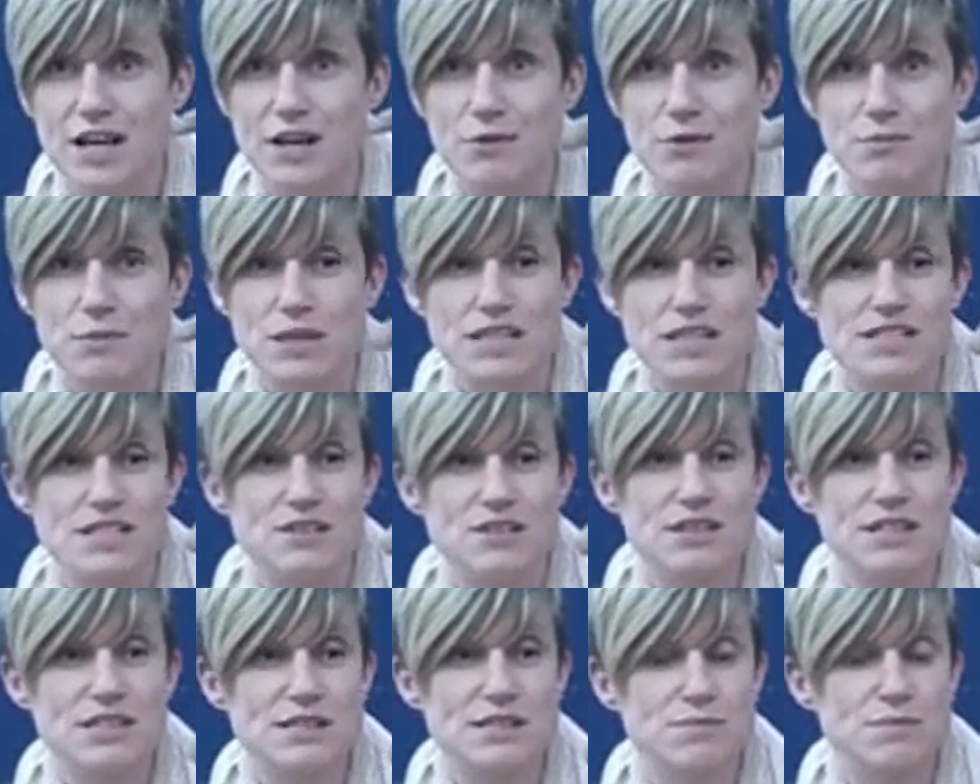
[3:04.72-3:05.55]
And
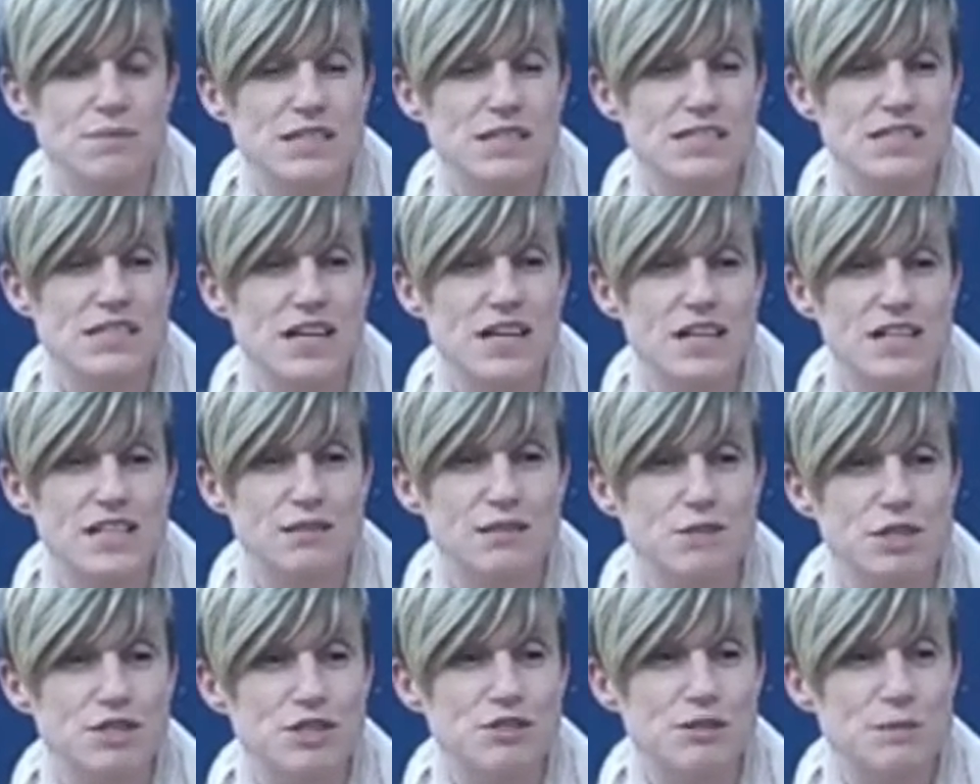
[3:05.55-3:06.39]
so this
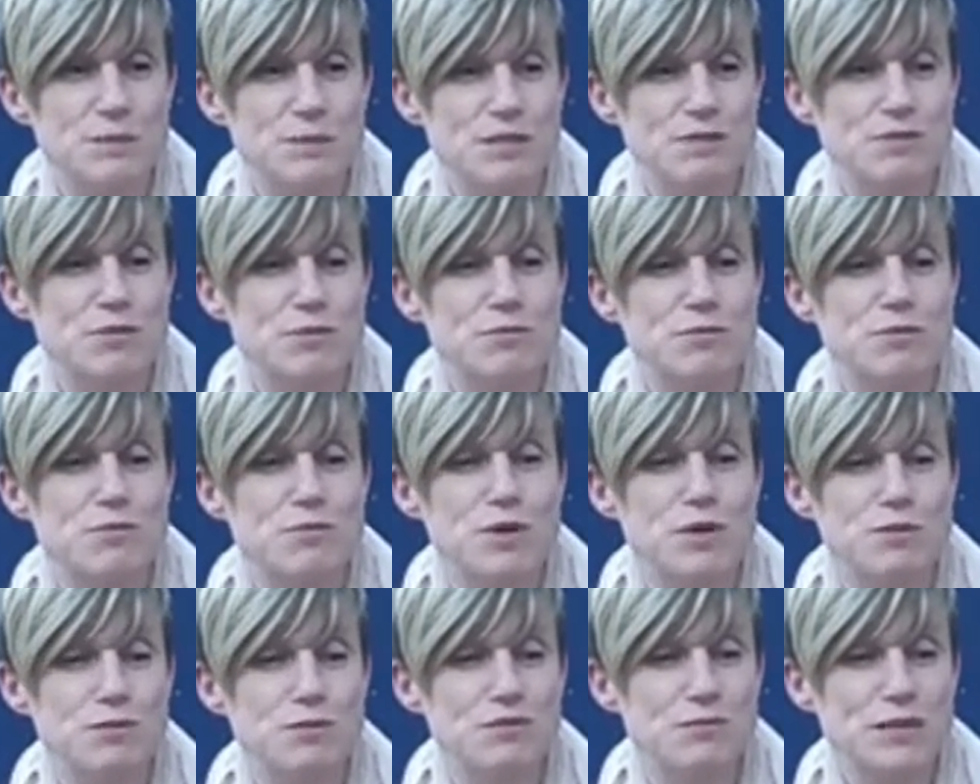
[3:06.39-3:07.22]
darning mushroom is
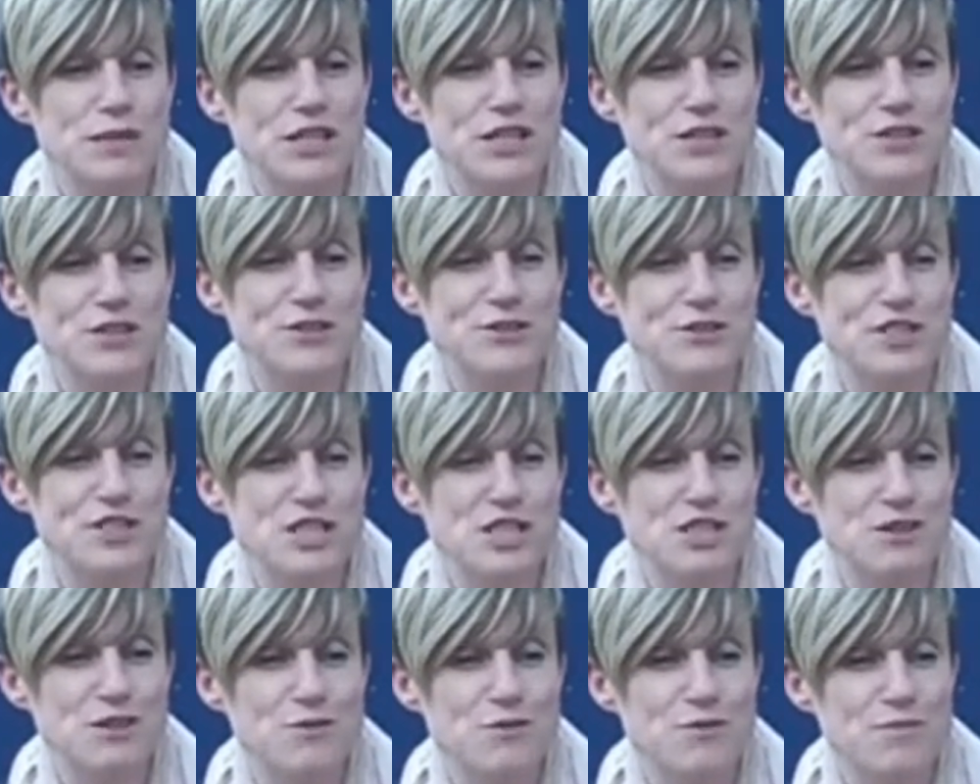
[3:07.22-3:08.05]
what would have been
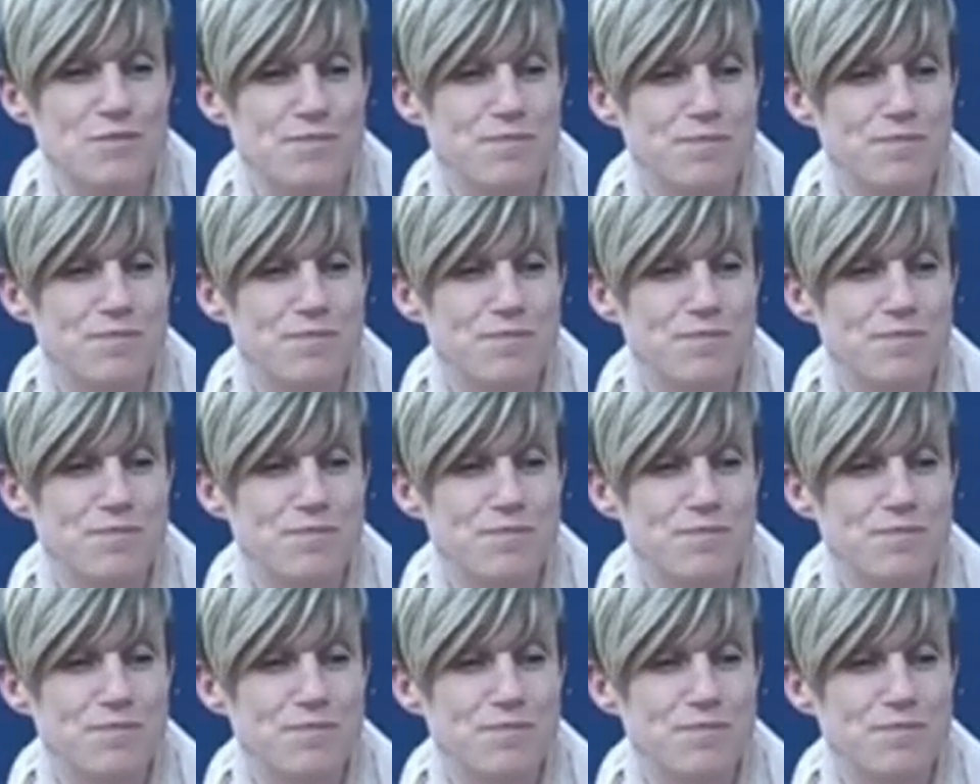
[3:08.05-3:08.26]
used to